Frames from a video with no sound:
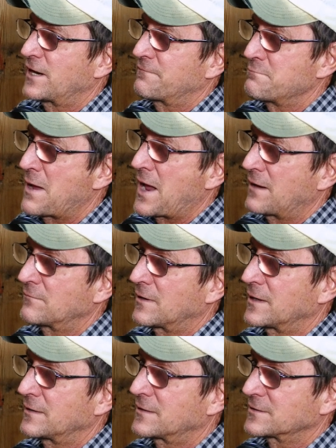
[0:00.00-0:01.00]
Chef Matt,
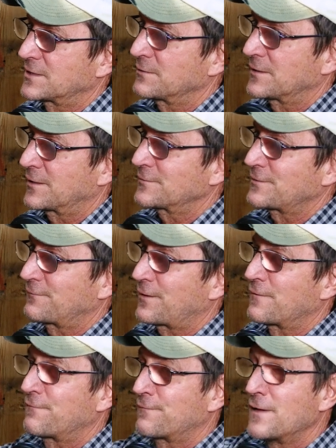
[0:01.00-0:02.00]
right? Because there, there's a yeah.
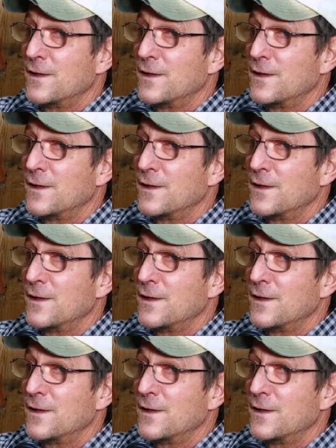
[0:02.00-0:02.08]
very...